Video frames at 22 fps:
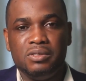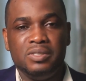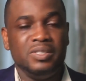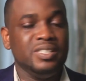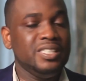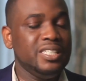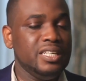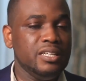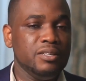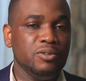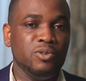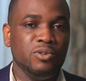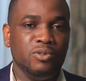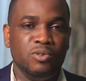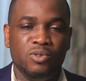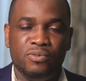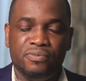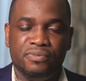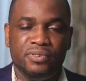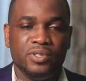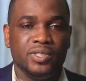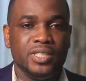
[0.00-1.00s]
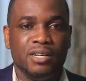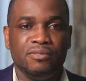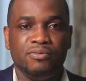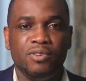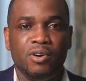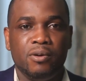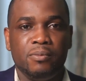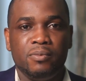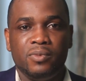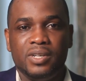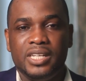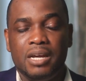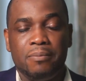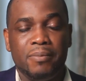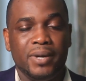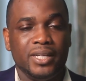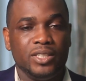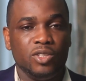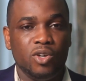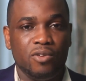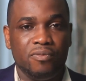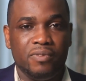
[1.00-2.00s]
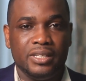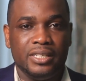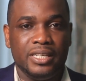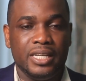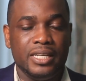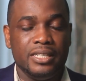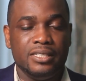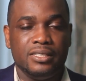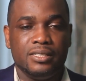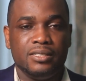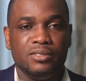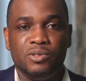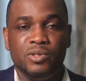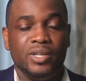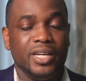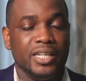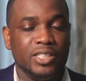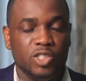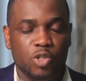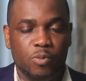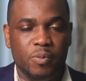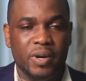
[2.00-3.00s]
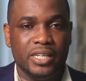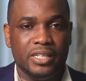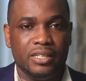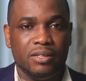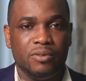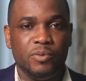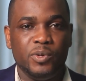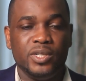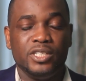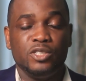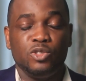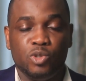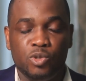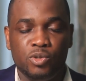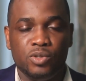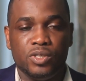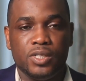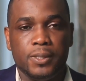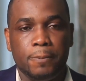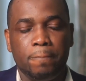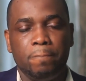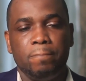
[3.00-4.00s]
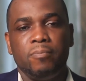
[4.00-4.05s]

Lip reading: You usually fill the form. In a matter of days, you get your money, which is good.